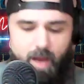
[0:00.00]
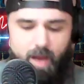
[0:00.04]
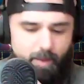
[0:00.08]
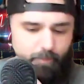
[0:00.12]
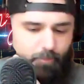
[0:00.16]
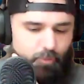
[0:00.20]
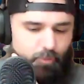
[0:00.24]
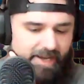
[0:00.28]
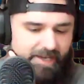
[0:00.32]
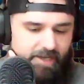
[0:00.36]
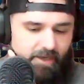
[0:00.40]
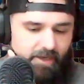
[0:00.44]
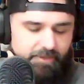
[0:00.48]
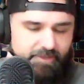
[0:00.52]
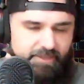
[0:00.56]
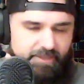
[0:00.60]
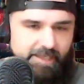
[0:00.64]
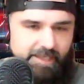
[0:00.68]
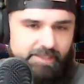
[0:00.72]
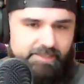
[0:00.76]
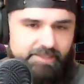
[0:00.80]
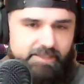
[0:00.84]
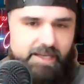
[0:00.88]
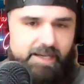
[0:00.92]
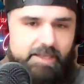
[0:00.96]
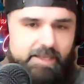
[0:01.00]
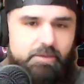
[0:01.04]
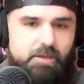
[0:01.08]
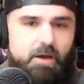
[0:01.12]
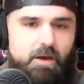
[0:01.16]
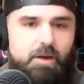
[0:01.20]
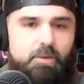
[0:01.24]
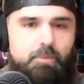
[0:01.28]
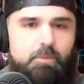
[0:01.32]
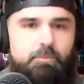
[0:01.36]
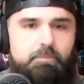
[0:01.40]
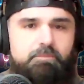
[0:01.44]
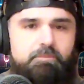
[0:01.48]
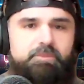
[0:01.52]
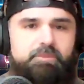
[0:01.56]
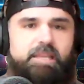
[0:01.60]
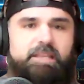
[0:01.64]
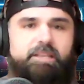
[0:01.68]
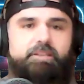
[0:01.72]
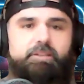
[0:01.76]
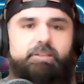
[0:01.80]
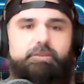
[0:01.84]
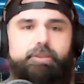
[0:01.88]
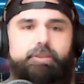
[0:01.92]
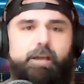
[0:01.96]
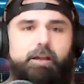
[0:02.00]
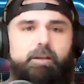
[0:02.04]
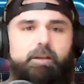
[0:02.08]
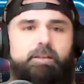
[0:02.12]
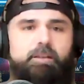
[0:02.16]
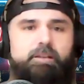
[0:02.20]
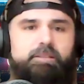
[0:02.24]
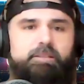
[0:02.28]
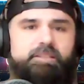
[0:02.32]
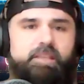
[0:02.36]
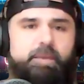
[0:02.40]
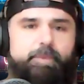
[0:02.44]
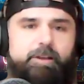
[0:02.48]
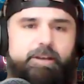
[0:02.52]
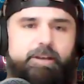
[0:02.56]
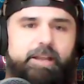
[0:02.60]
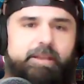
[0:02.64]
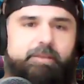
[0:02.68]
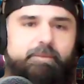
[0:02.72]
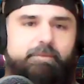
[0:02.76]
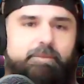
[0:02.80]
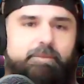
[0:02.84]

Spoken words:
break on Dane's side. Dane, you there? Is that better, Dane?